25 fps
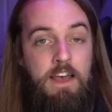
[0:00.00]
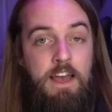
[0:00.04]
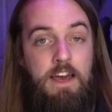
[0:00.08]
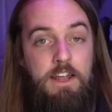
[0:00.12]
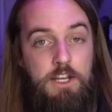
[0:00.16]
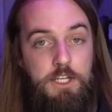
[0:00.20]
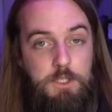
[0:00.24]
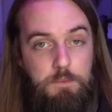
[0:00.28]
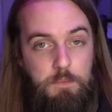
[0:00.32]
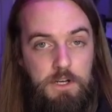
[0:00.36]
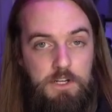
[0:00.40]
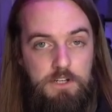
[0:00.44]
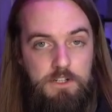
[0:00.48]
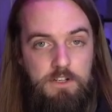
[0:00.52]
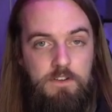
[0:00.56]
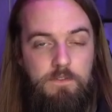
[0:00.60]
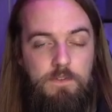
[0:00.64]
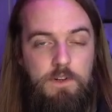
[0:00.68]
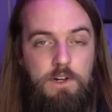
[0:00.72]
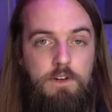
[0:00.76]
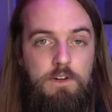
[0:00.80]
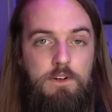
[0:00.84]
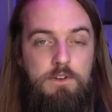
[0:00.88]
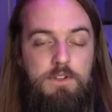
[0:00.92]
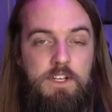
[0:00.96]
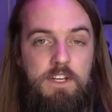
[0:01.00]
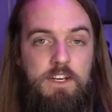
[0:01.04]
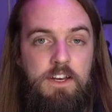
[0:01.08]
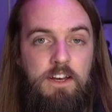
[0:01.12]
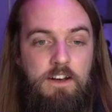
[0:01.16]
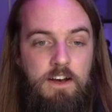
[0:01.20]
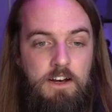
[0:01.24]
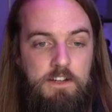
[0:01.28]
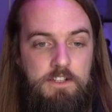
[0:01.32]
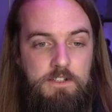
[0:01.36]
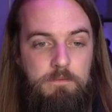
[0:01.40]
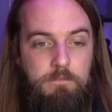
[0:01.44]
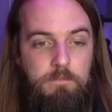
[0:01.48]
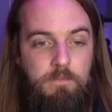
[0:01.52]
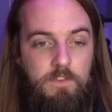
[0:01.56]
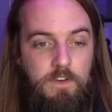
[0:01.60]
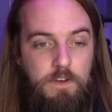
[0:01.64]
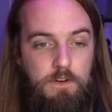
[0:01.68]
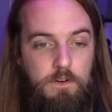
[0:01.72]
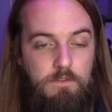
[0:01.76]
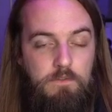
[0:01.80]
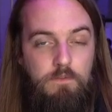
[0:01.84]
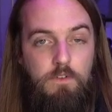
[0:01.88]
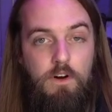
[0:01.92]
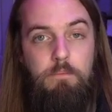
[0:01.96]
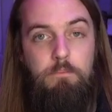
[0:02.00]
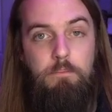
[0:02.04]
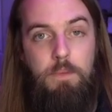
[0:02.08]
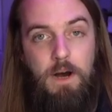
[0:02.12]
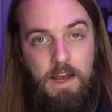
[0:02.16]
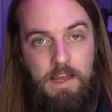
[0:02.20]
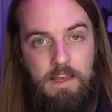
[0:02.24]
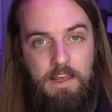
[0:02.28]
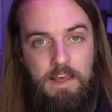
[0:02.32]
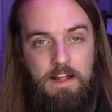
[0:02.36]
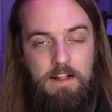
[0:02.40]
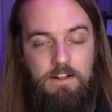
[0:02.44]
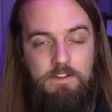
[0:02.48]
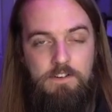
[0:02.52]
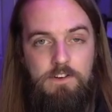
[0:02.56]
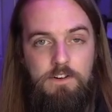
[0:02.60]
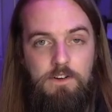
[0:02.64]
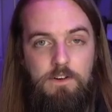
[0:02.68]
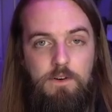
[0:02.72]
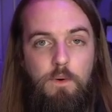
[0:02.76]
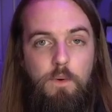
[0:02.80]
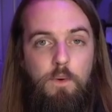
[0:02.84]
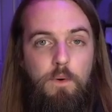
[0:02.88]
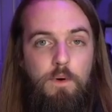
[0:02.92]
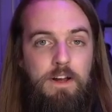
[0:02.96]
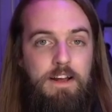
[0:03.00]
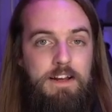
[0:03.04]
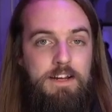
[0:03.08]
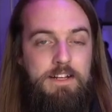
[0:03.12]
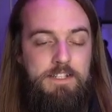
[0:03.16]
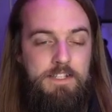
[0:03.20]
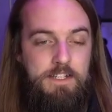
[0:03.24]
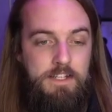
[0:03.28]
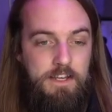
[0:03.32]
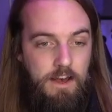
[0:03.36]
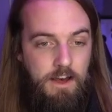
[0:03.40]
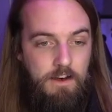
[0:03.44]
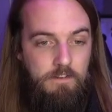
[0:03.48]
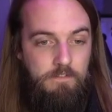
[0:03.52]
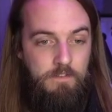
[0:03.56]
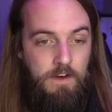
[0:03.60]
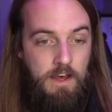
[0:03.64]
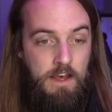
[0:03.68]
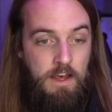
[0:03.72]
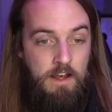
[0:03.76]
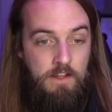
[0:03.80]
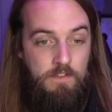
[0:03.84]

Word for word: And especially if you're using a custom field from Pie Calendar or ACF,